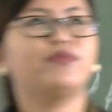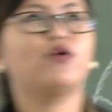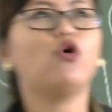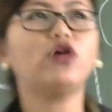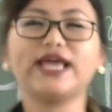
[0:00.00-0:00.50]

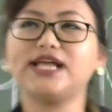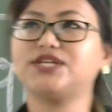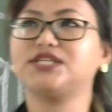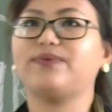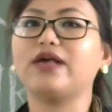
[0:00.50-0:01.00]
old age
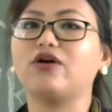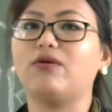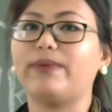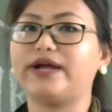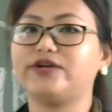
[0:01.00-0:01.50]
is being
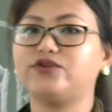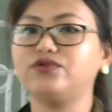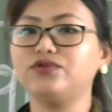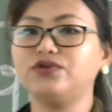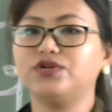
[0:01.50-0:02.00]
compared
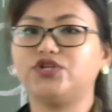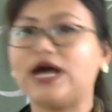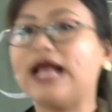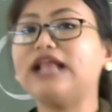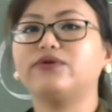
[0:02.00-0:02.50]
to
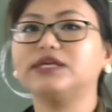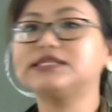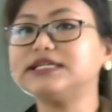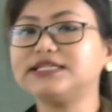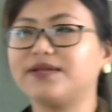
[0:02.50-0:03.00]
childhood,
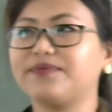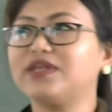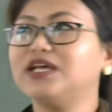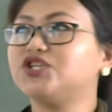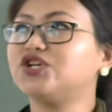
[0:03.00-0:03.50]
isn't it?
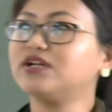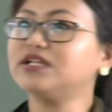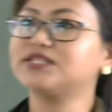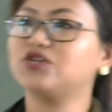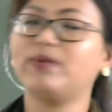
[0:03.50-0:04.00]
Children,
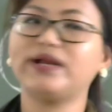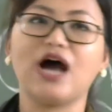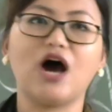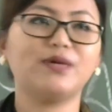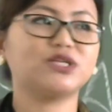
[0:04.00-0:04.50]
no matter
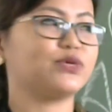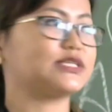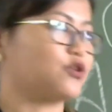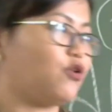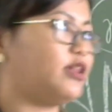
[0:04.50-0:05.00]
how much we
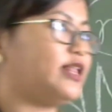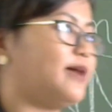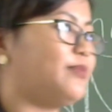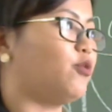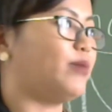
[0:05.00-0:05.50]
scold
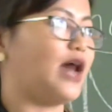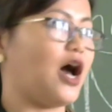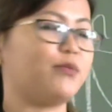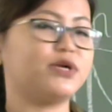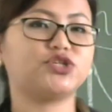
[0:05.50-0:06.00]
them, no matter
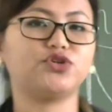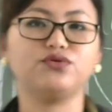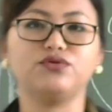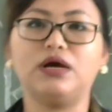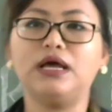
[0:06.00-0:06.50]
how much
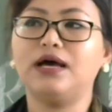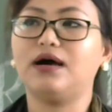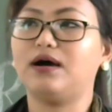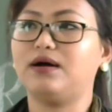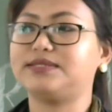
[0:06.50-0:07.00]
you
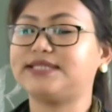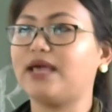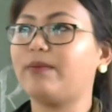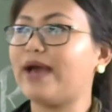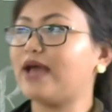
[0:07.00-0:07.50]

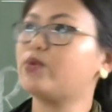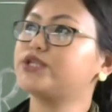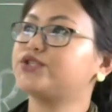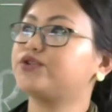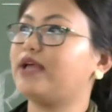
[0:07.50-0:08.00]
say bad
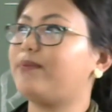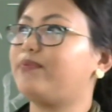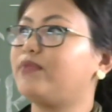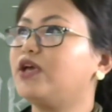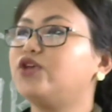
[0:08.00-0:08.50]
words to
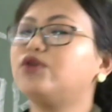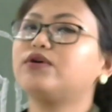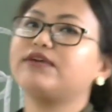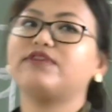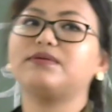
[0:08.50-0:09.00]
them, you
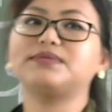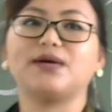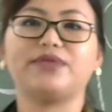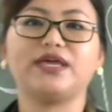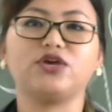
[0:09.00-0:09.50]
give them
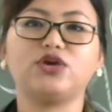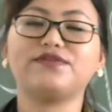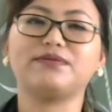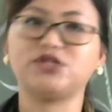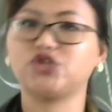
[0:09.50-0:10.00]
something, you give
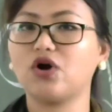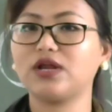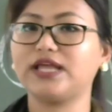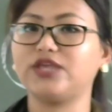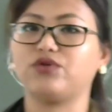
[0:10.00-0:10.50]
them a
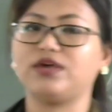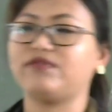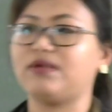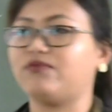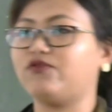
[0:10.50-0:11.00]
chocolate, you give
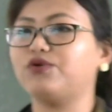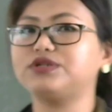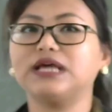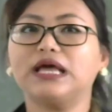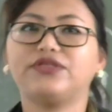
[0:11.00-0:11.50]
them
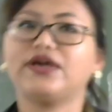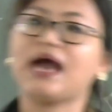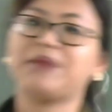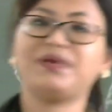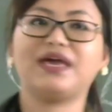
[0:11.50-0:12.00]
food, they're
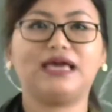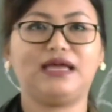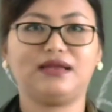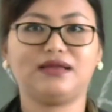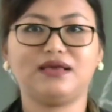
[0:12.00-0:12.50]
happy again.
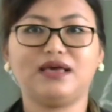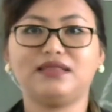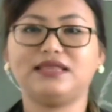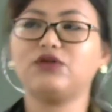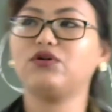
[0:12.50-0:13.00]

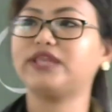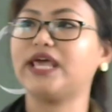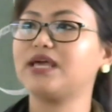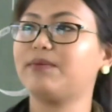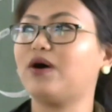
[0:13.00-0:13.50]
They don't
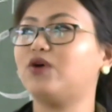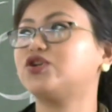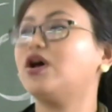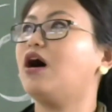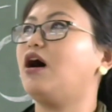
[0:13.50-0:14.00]
think about,